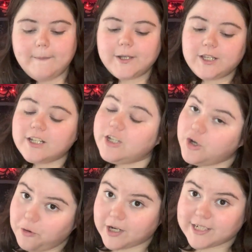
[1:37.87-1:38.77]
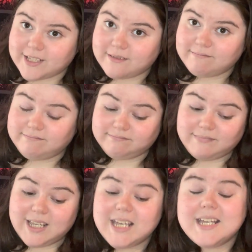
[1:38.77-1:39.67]
but yours
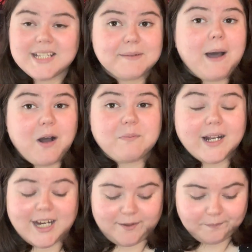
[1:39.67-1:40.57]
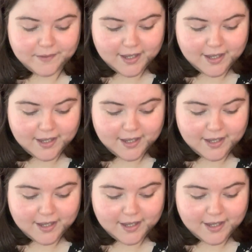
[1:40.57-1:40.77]
is about money.